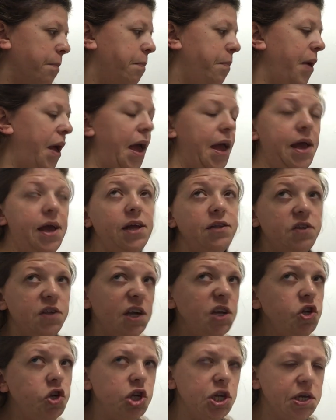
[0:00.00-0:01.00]
"Pay
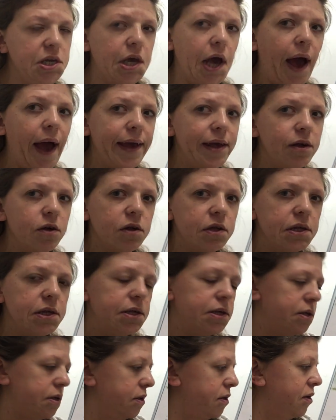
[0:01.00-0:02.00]
attention, Kyle,"
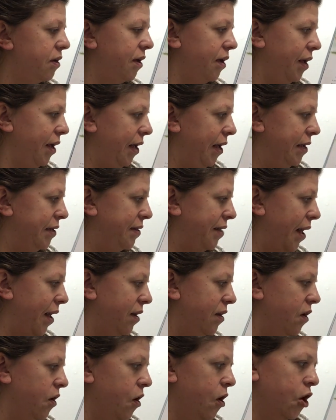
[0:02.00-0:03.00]
he
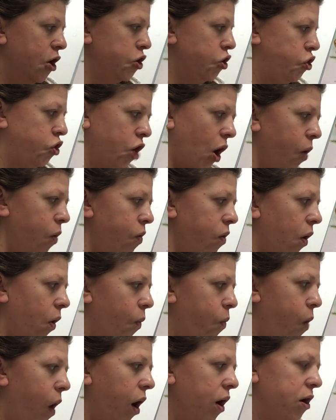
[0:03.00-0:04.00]
said. "Don't
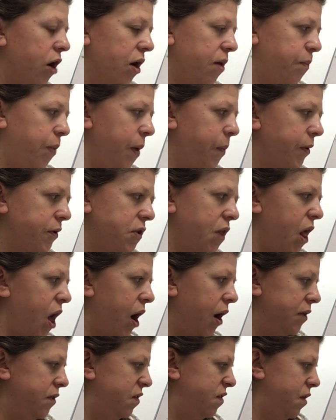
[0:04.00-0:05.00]
walk on people's
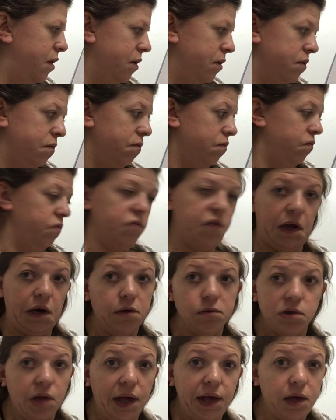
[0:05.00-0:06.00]
lawns. They
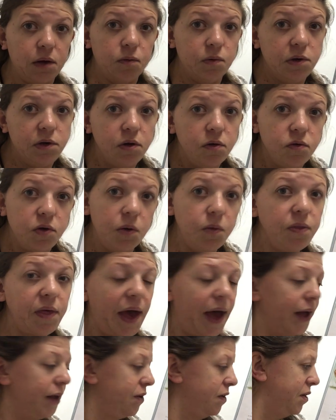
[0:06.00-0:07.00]
don't like it when you do
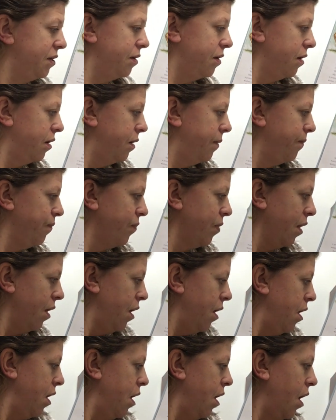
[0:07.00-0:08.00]
that."
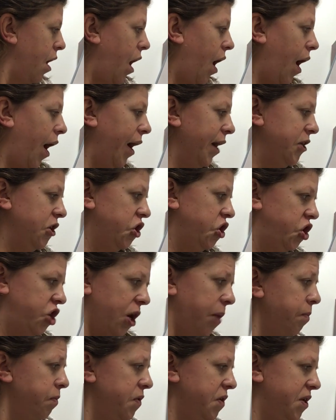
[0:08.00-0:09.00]
I
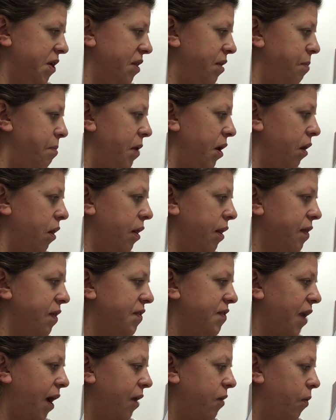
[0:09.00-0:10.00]
jumped to the middle of
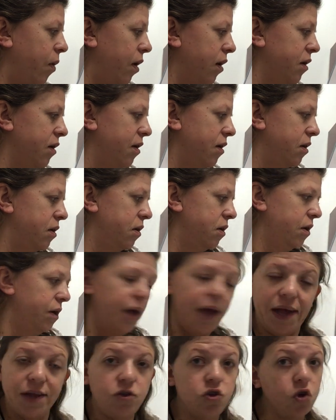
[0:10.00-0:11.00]
the sidewalk.
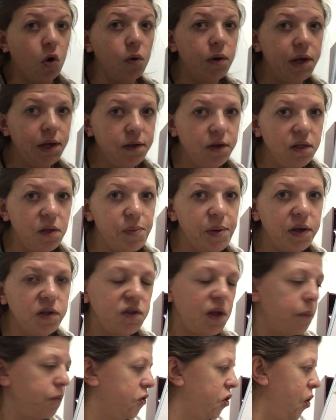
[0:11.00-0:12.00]
"And don't get to the bus
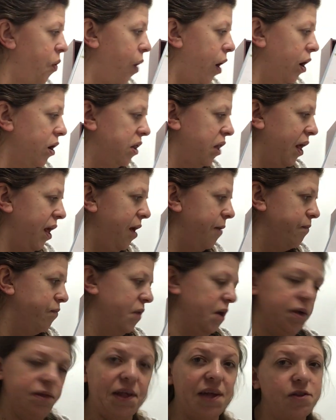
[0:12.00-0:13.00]
stop too early.
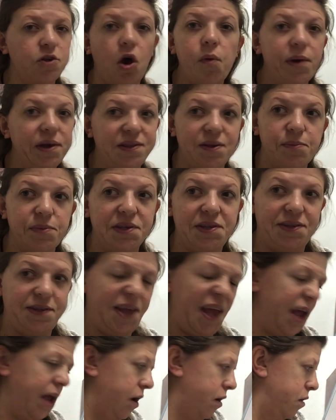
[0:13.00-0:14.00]
That's always a
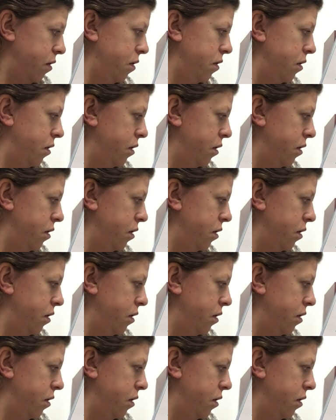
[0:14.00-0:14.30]
mistake."